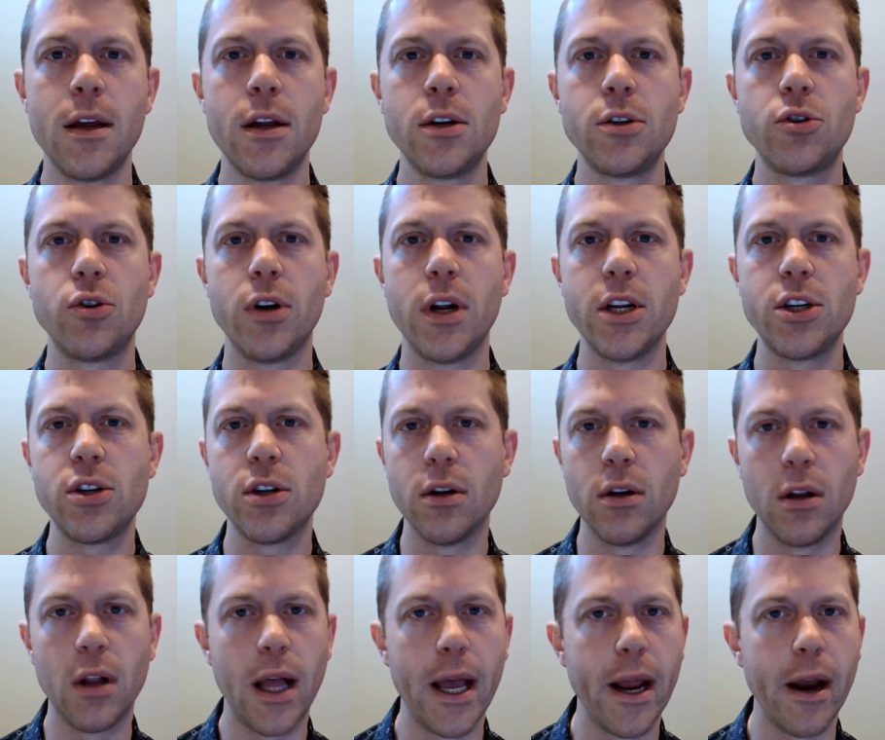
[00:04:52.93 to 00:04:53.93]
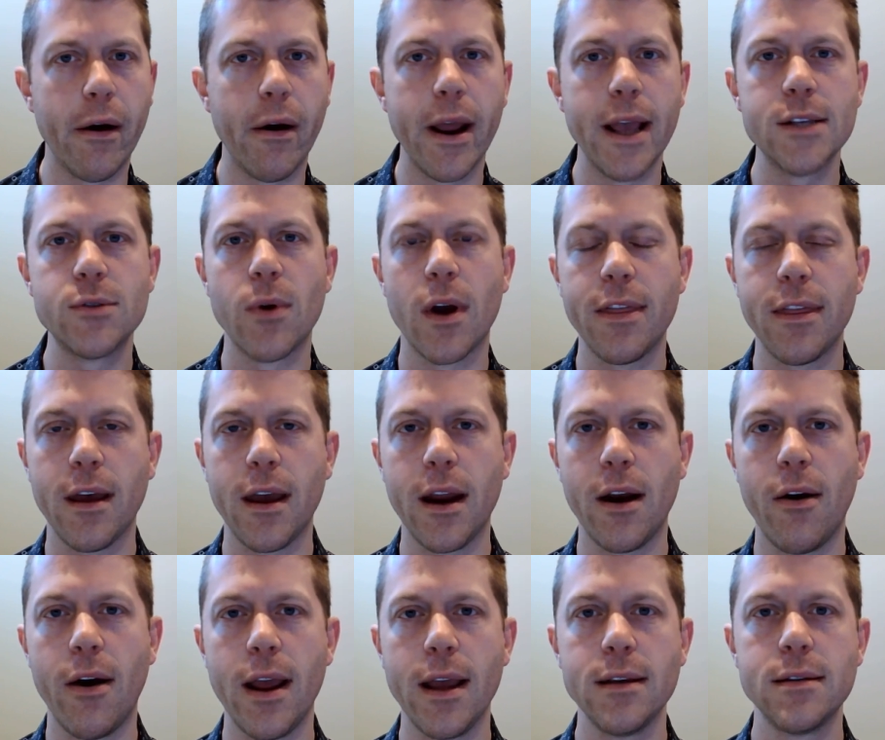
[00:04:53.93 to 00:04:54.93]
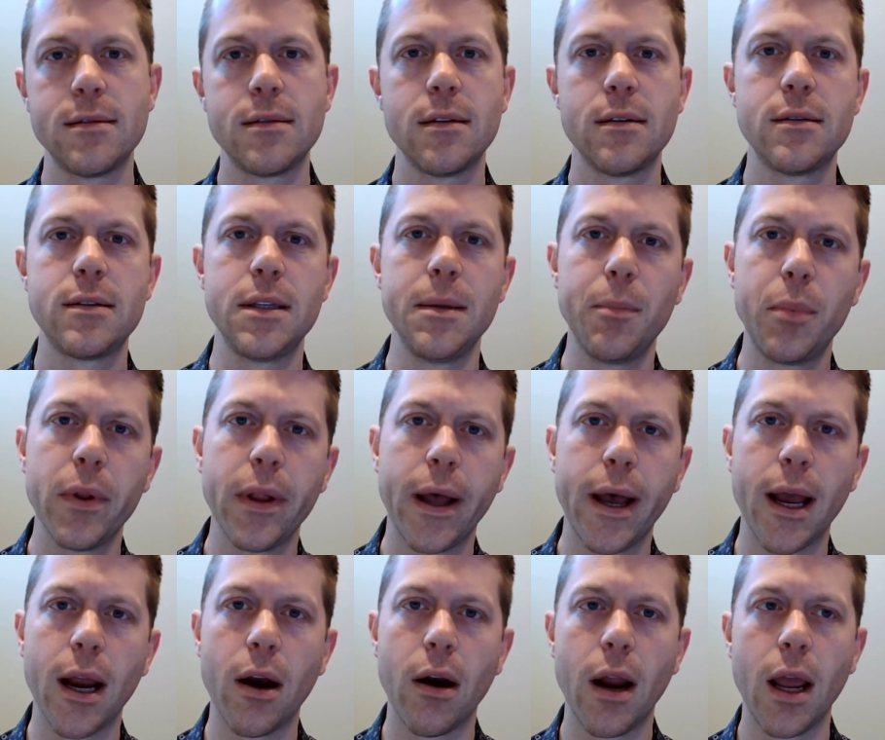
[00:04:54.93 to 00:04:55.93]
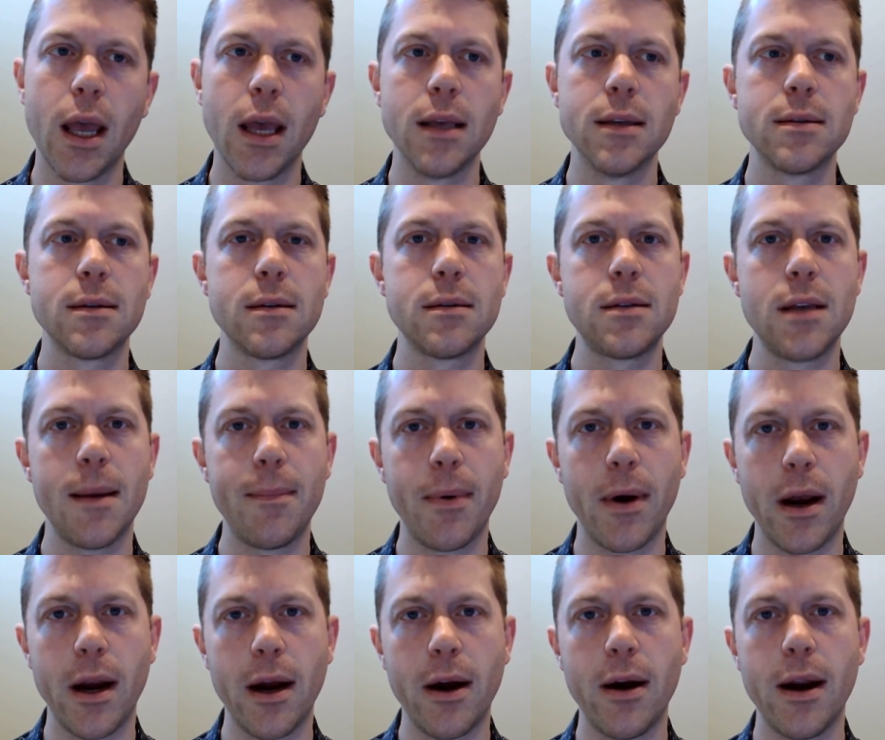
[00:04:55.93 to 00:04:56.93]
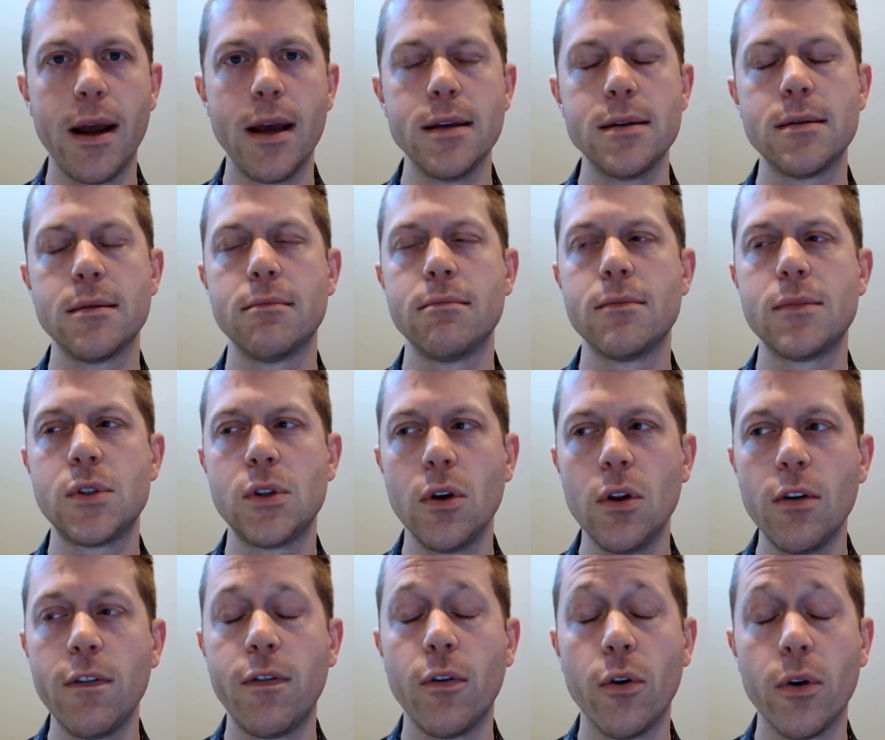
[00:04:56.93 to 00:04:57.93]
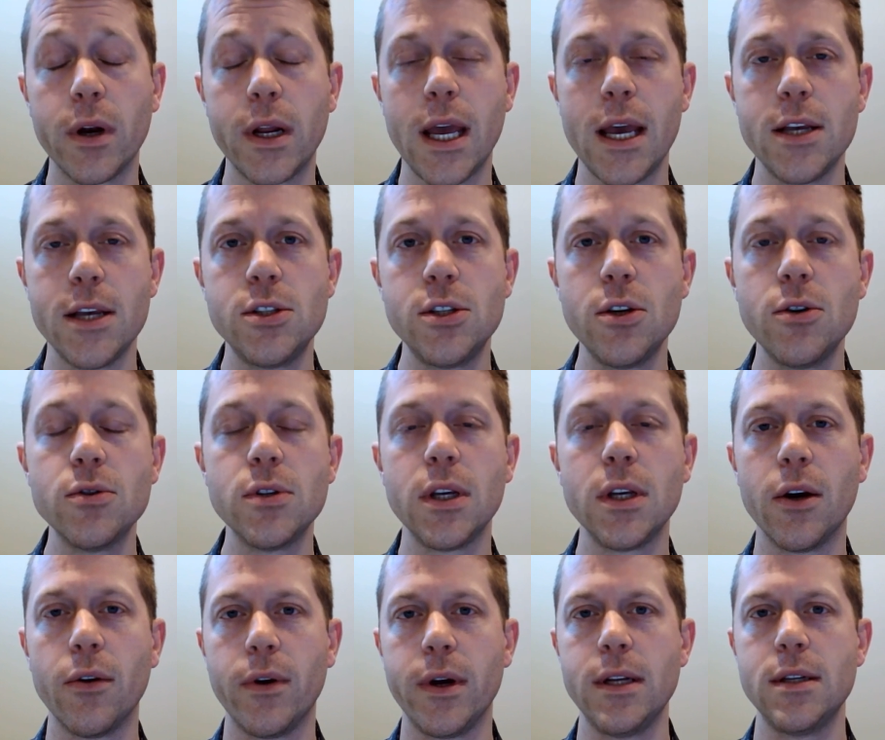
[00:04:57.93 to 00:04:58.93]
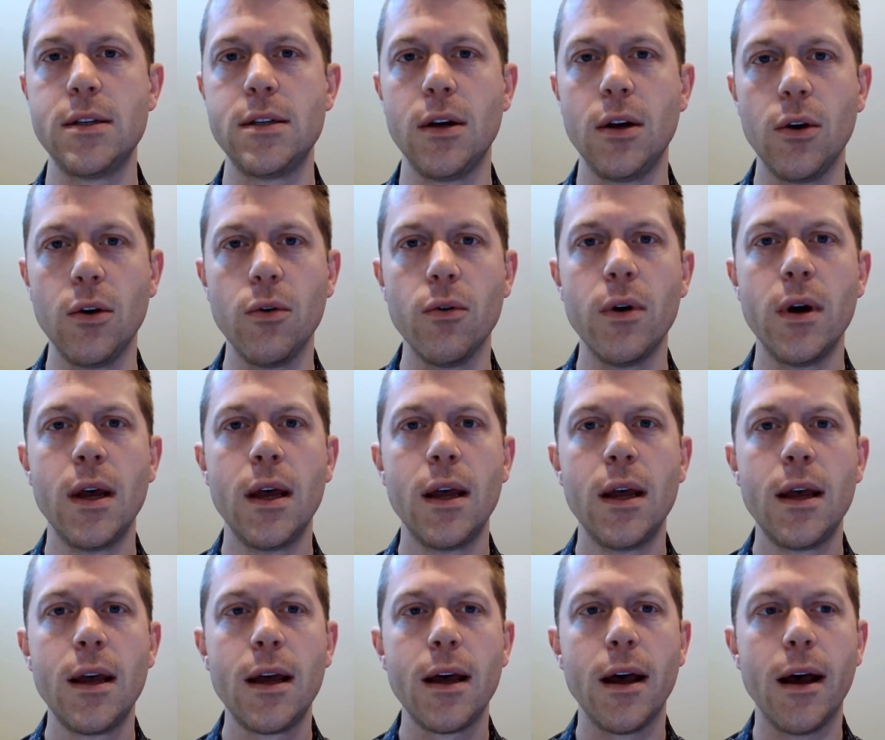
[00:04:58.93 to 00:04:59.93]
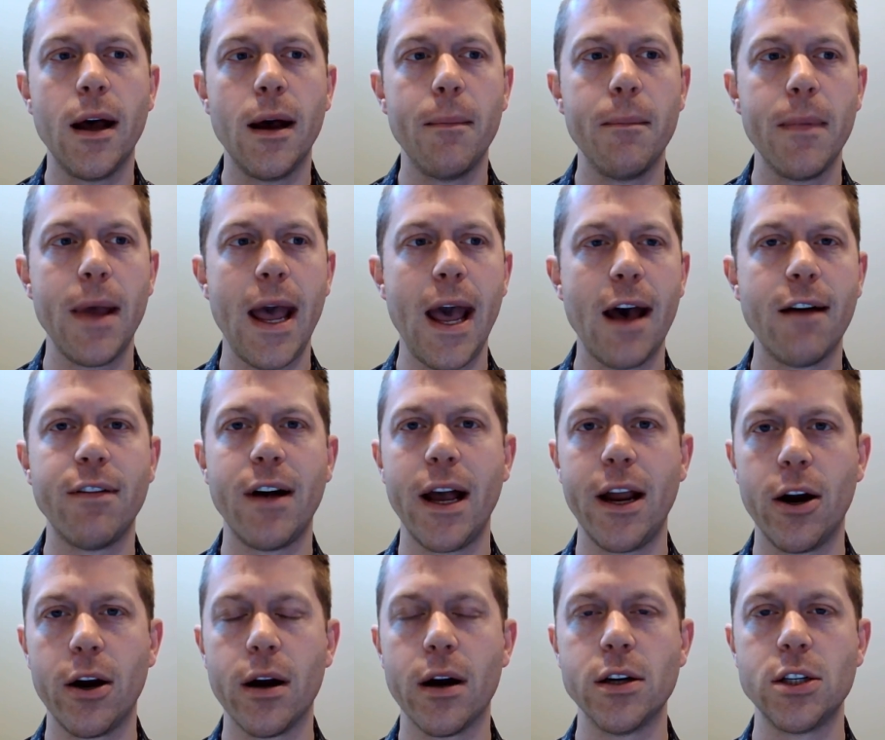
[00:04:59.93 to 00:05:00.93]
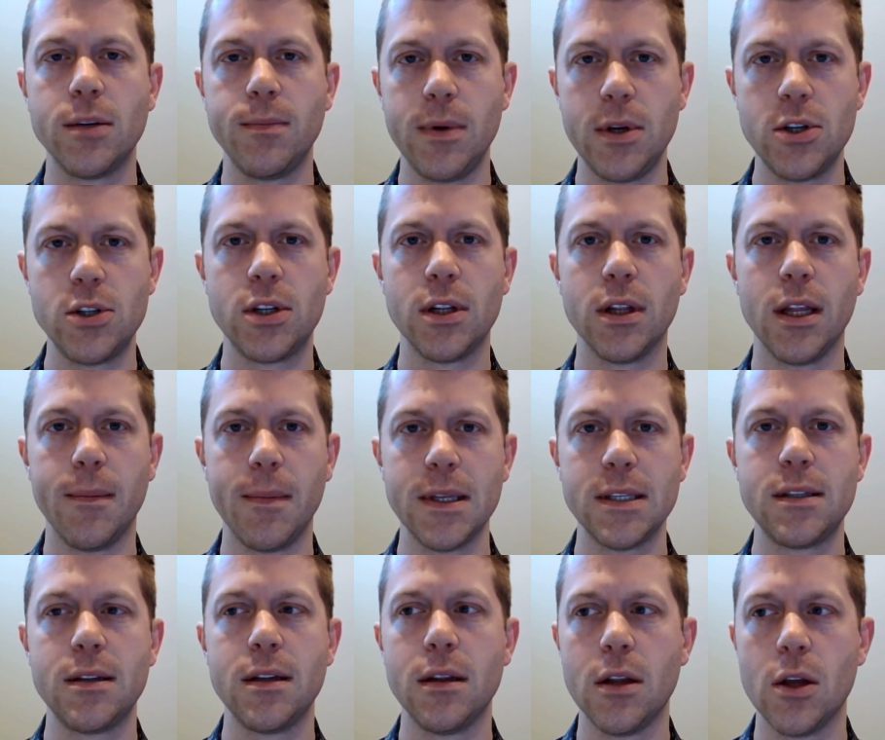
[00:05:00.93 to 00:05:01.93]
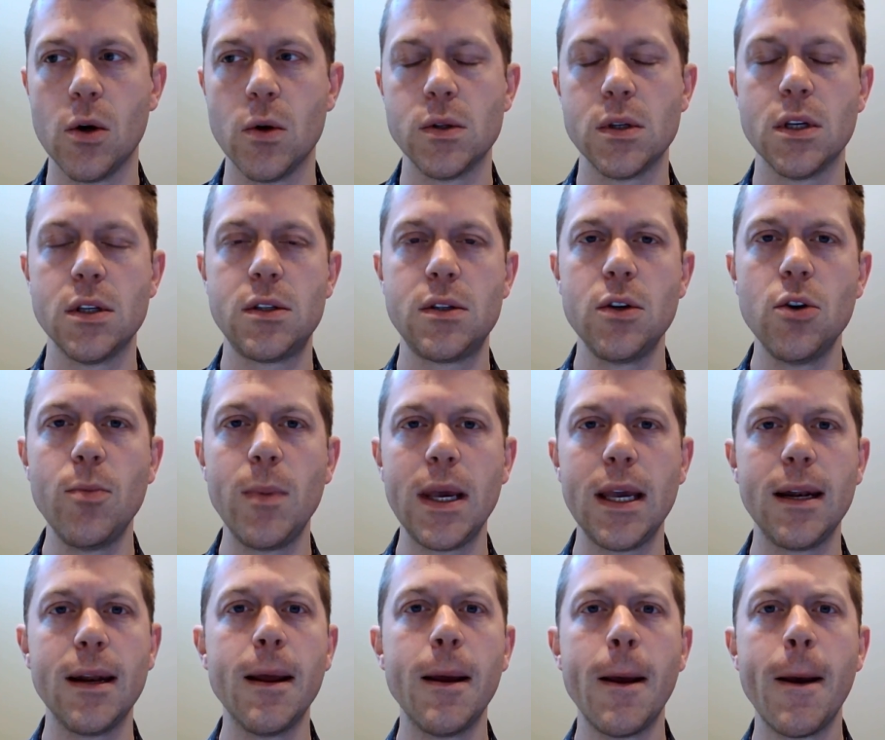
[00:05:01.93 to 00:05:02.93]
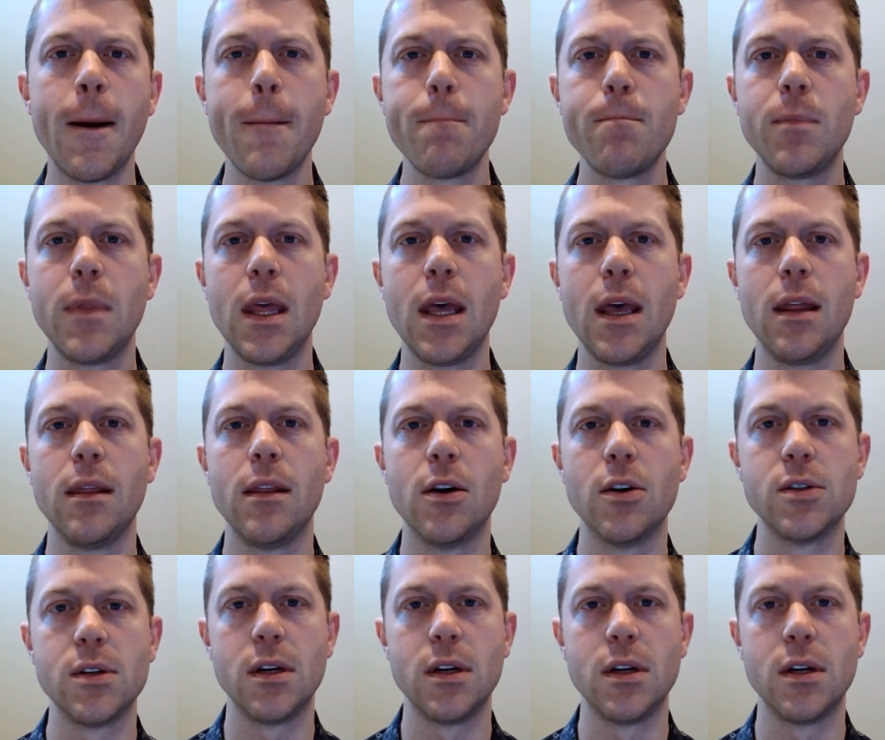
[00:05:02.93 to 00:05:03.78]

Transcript: traditional IRAs, Roth IRAs, simple IRAs, SEP IRAs. Solo 401k is usually going to have higher contribution limits than those, assuming that there's